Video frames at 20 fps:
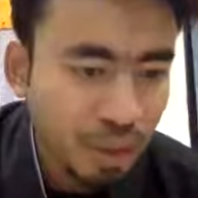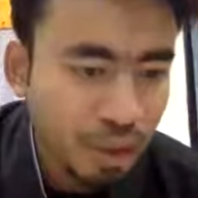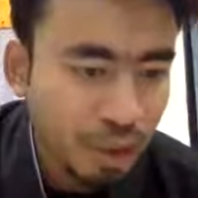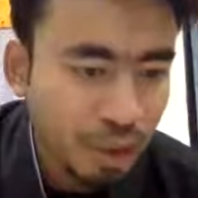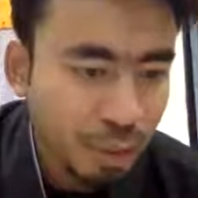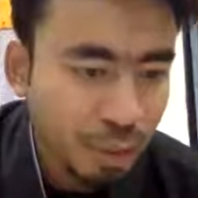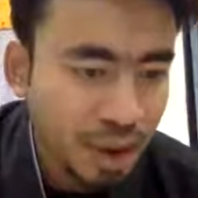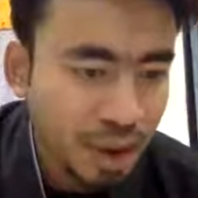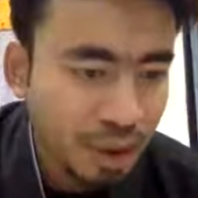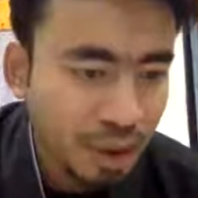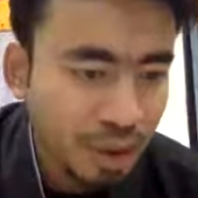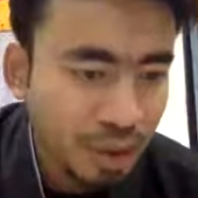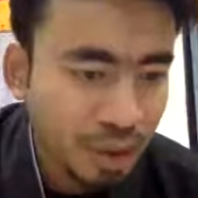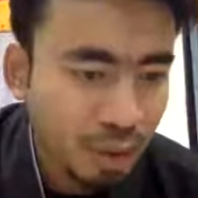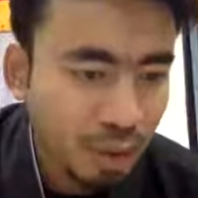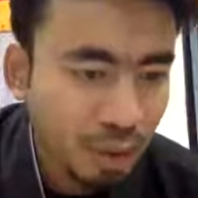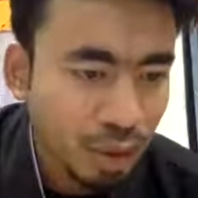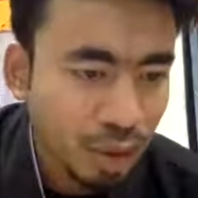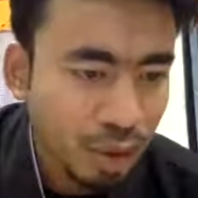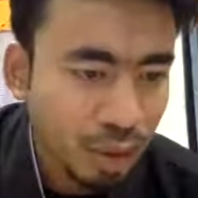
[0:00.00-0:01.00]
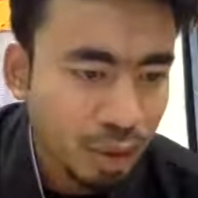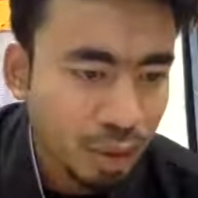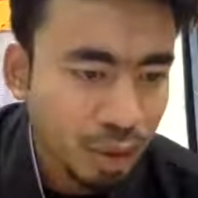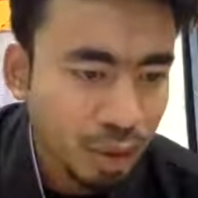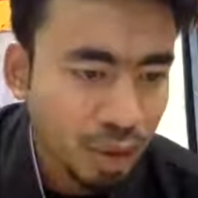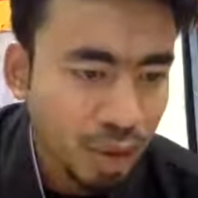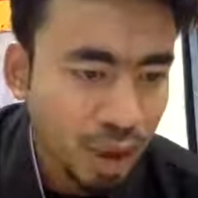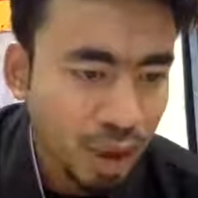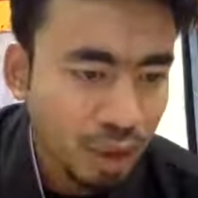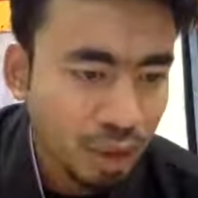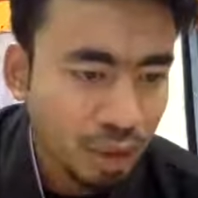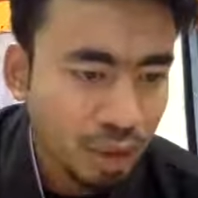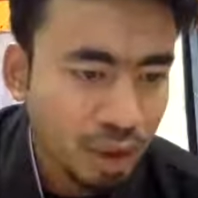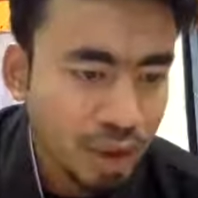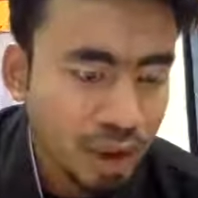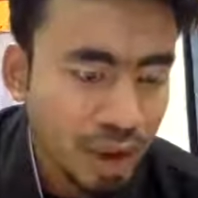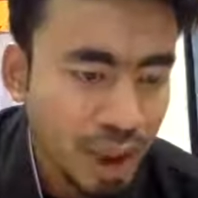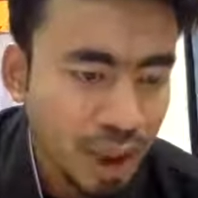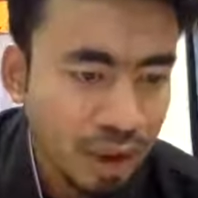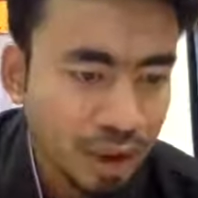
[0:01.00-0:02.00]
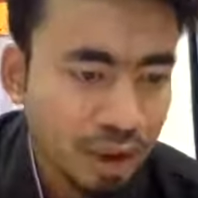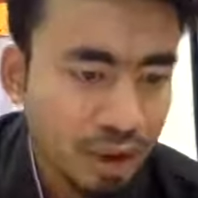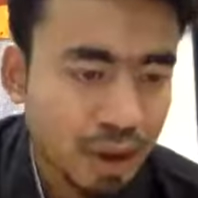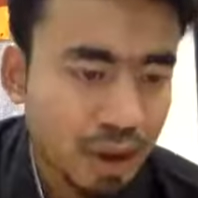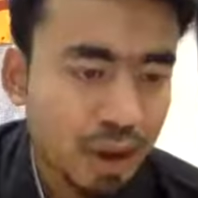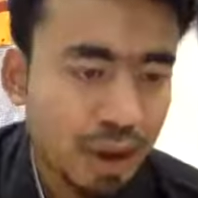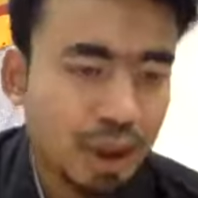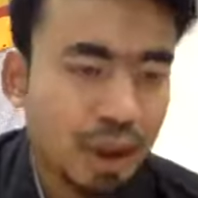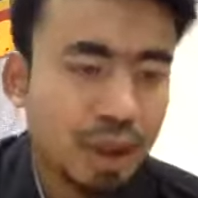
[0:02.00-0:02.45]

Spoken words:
orbit to launch our sat?